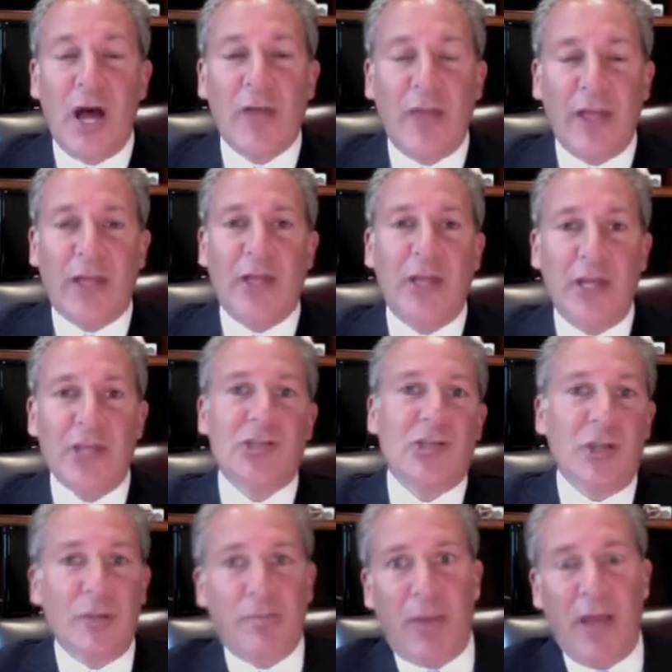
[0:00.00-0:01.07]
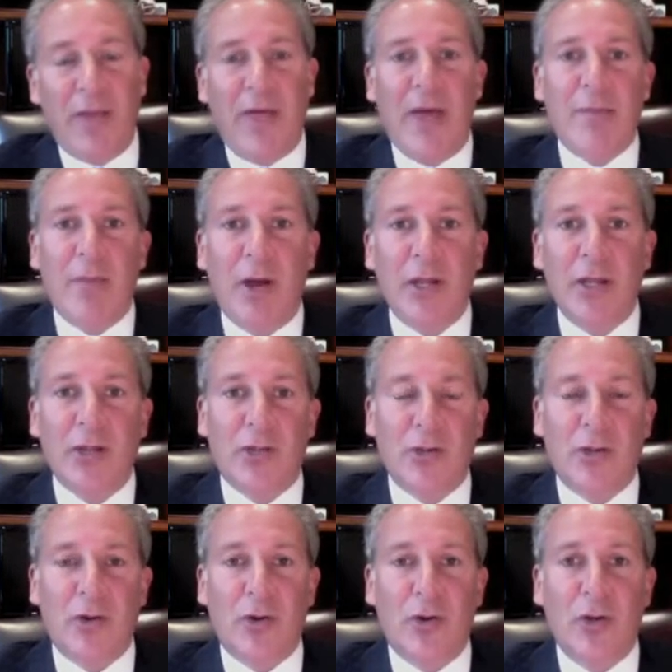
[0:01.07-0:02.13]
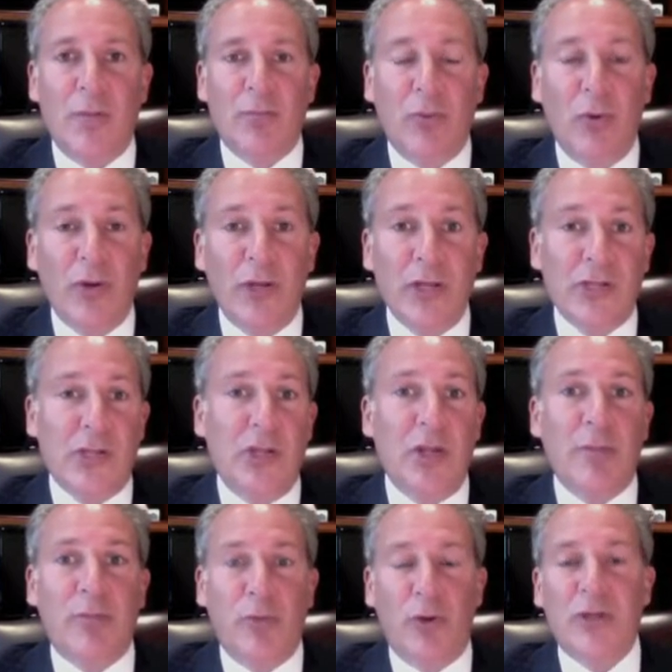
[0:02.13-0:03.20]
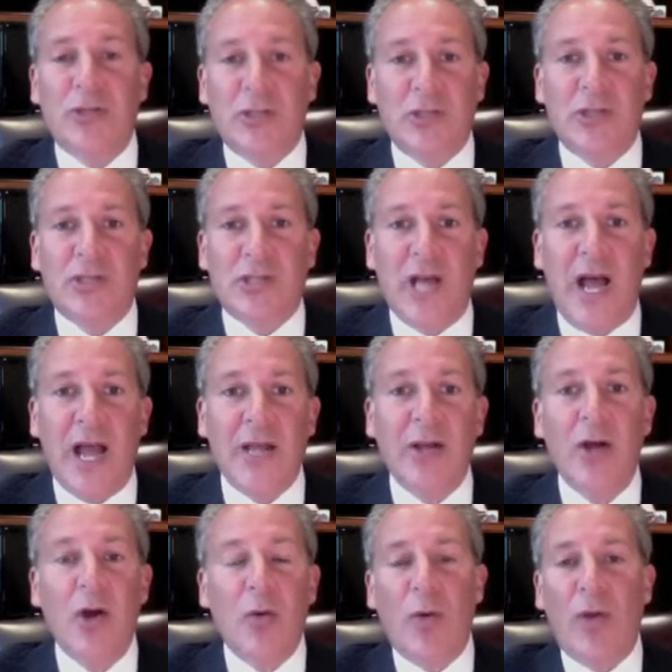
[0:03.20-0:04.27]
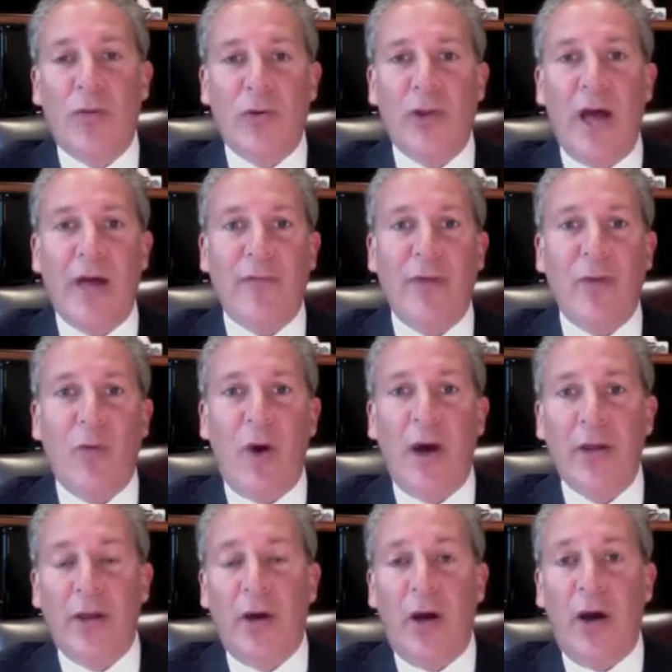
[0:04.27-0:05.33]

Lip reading: They could easily pay that money to their employees, and the employees could decide whether or not they want